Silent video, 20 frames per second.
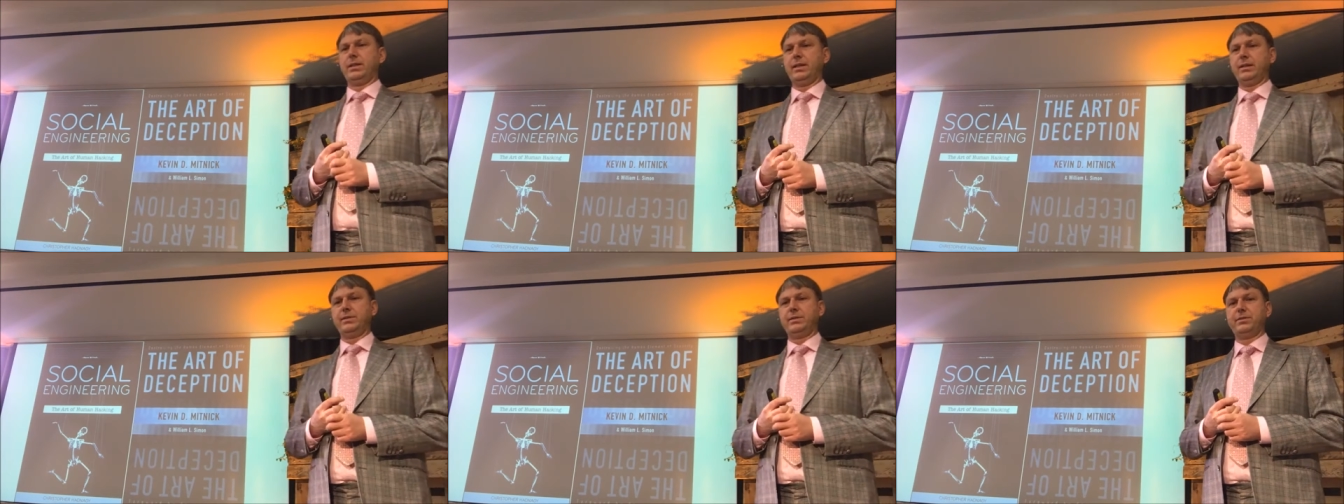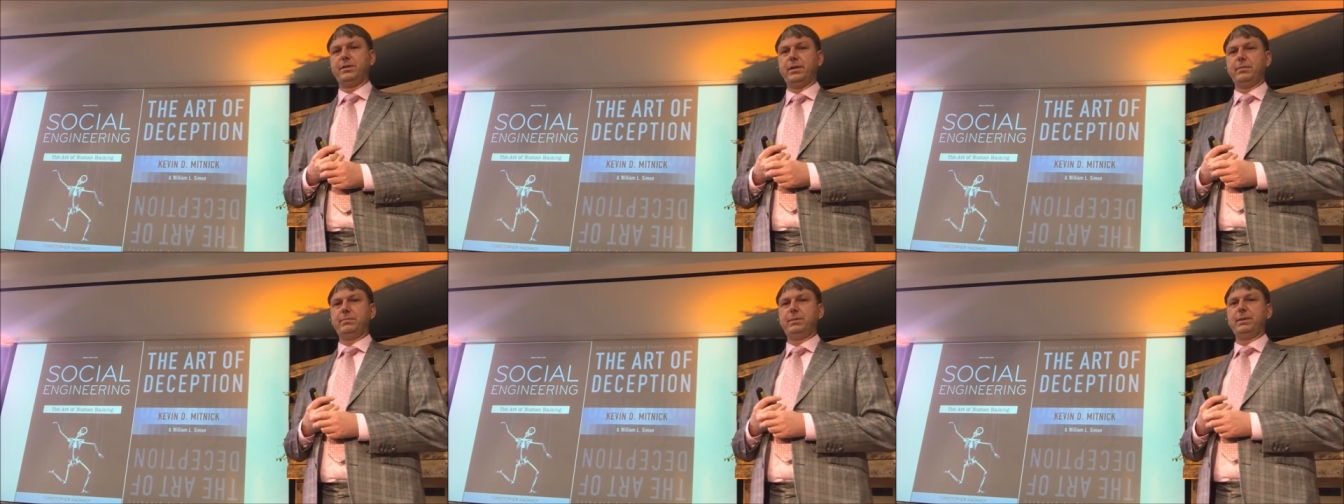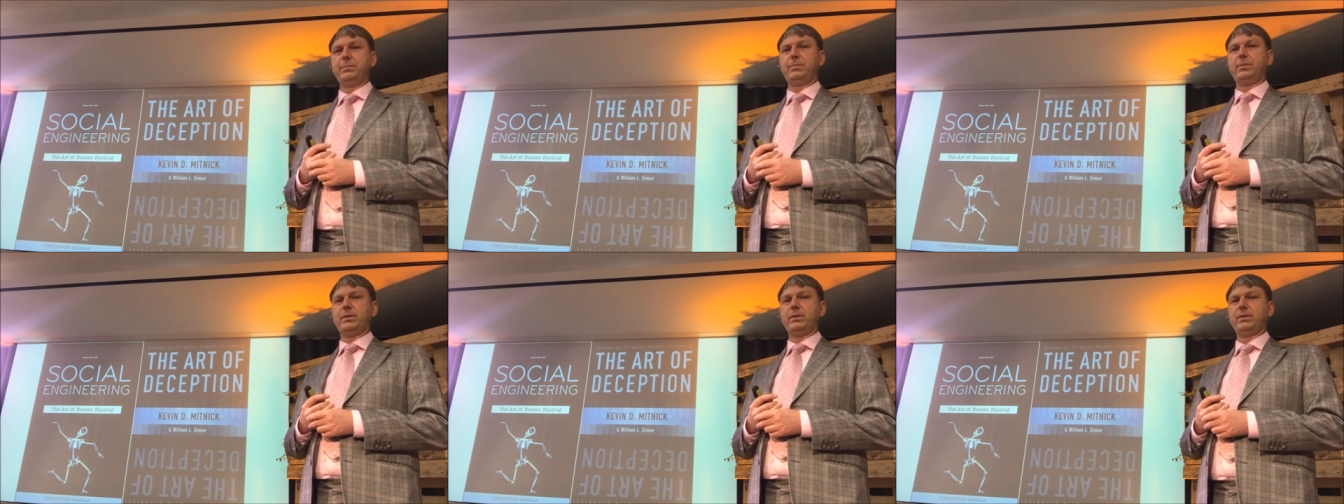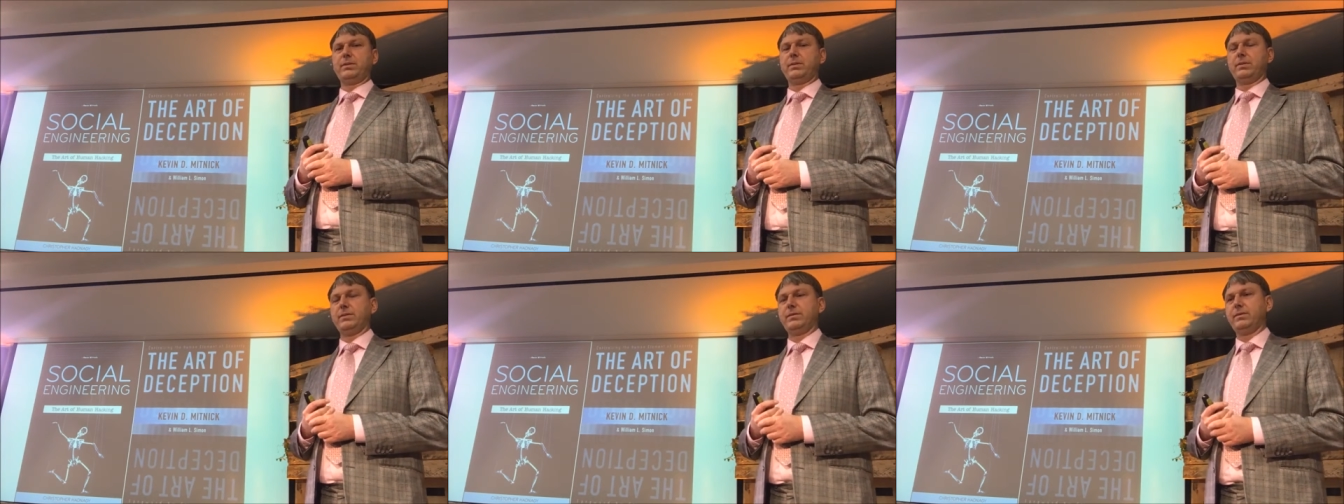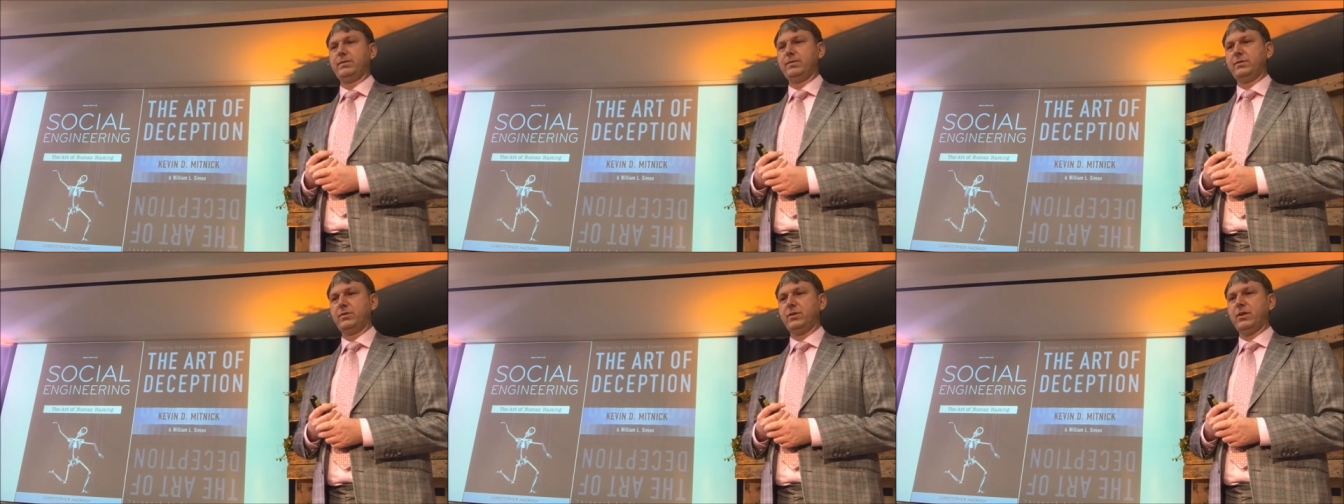And some people
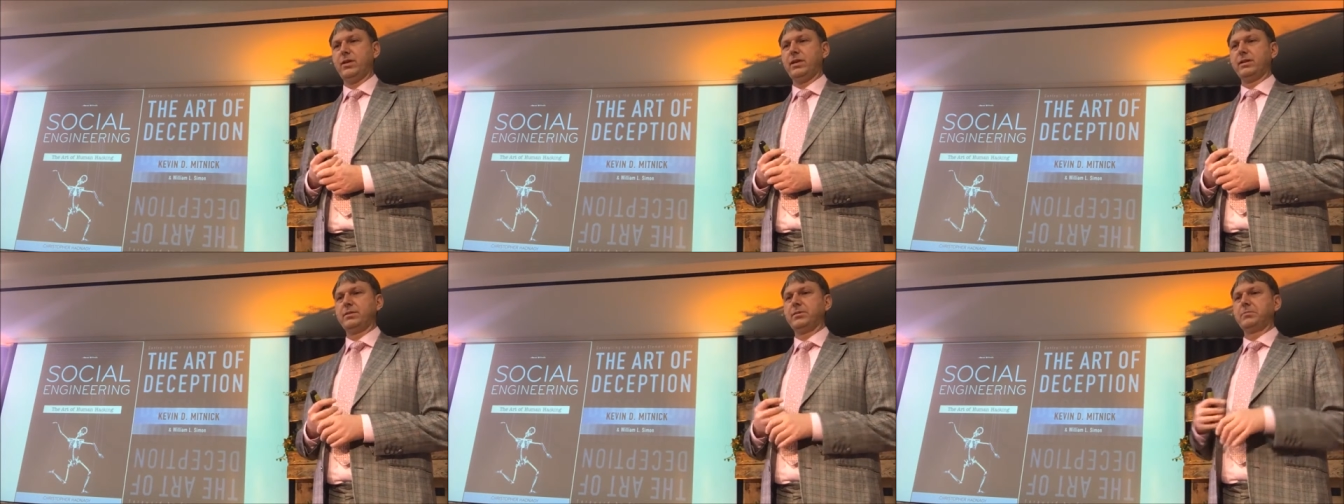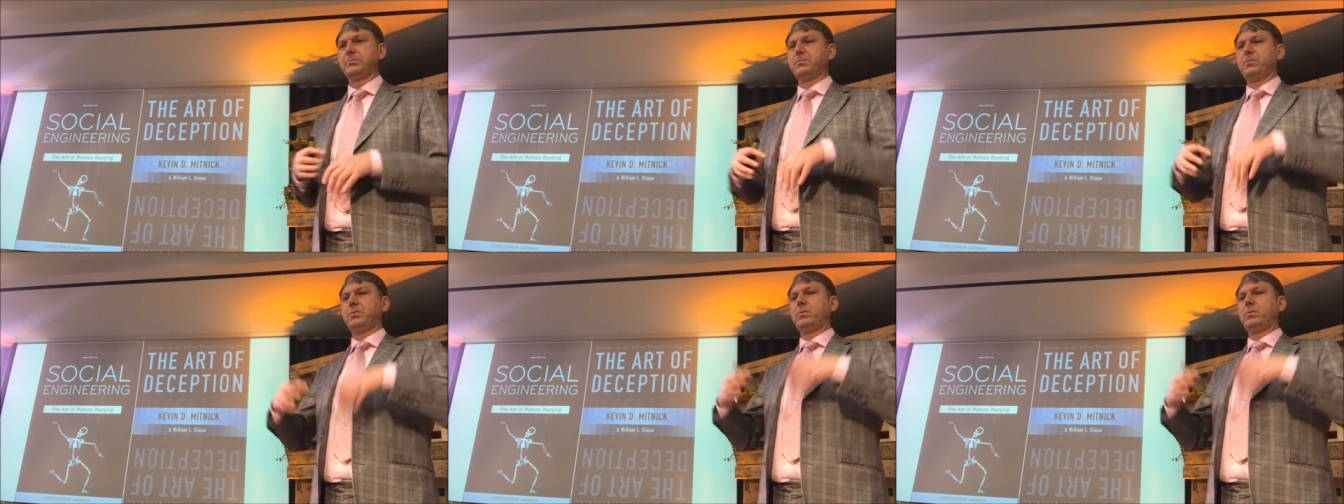thought,